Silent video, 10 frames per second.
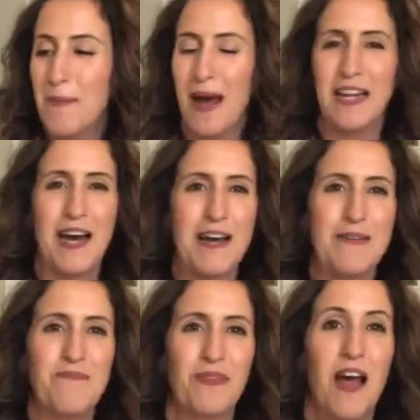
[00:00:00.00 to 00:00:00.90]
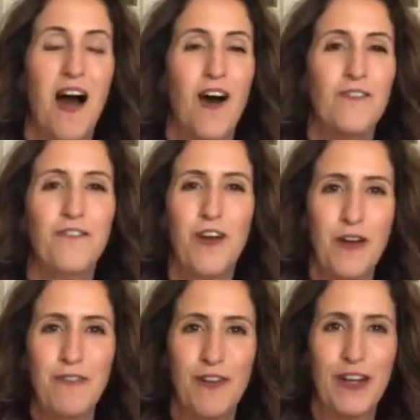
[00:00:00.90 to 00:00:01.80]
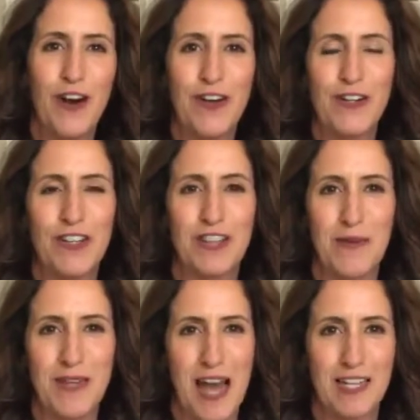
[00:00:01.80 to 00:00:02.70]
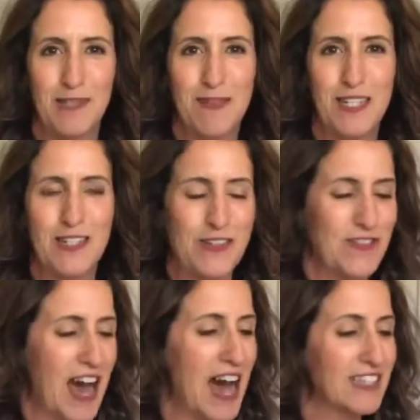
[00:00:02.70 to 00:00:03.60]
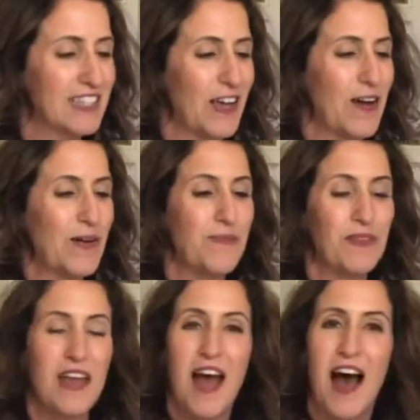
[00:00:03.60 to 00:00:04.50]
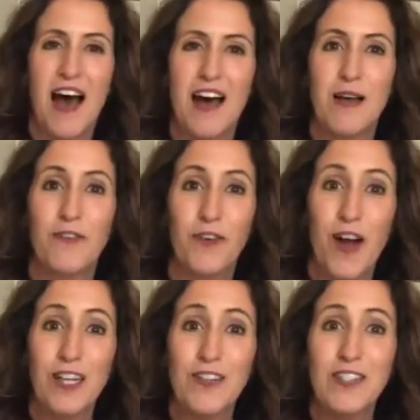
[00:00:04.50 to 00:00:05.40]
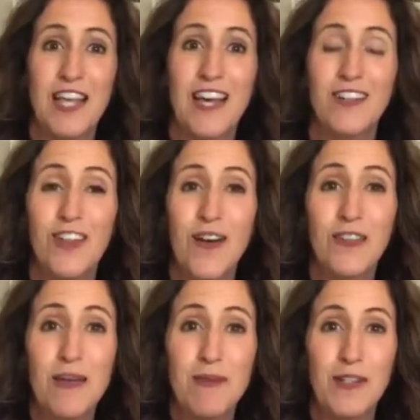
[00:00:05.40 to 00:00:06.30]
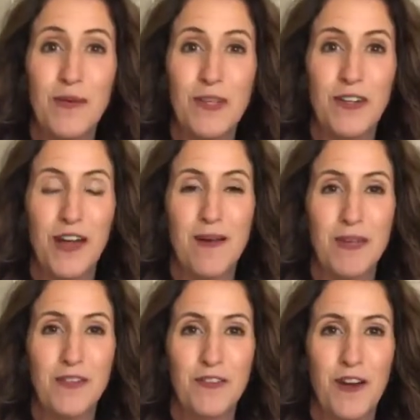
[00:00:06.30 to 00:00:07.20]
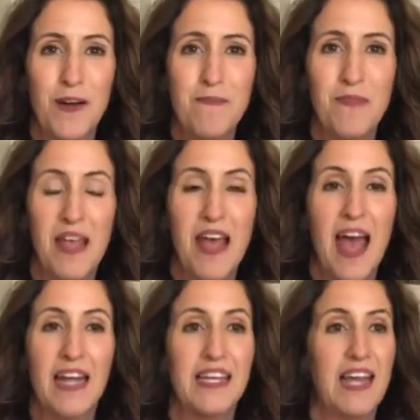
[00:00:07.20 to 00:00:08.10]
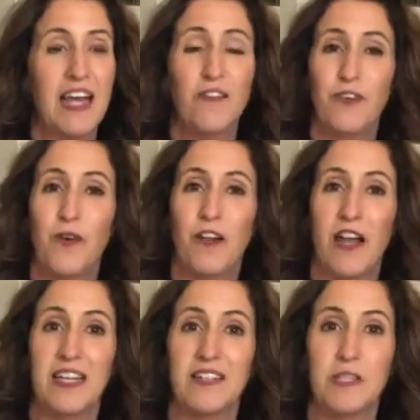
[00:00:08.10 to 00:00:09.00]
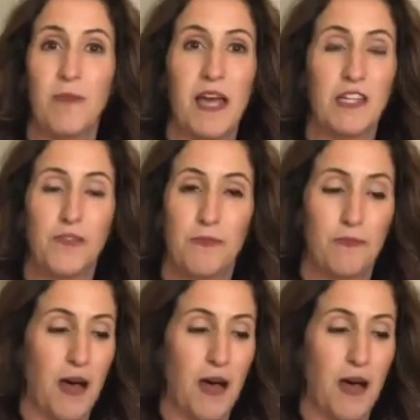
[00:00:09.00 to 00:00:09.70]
but very, very honored that they would ask me to do that. So if you're on here, say hello and let me know where you're coming from. And again, if you all like this page,